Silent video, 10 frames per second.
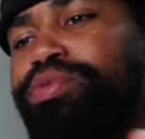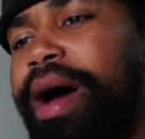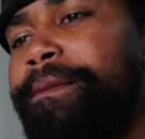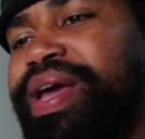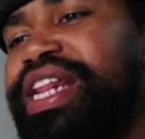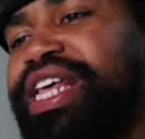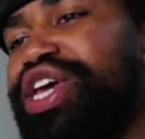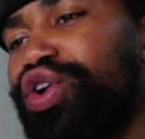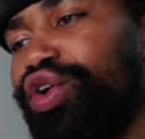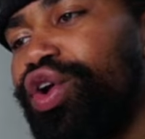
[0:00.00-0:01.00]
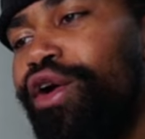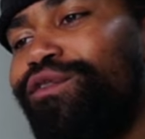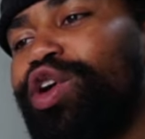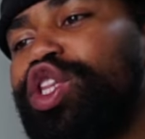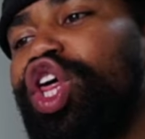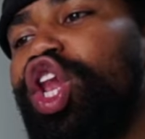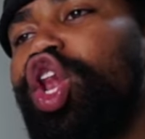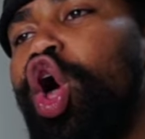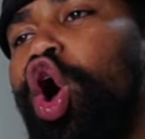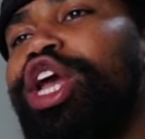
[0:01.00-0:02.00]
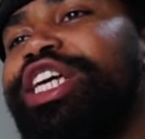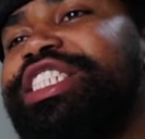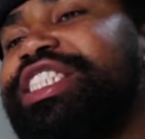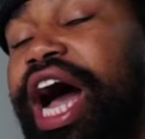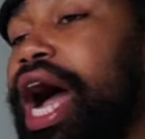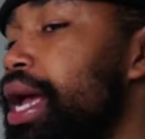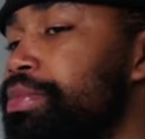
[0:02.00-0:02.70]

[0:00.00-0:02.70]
have been here for the longest time.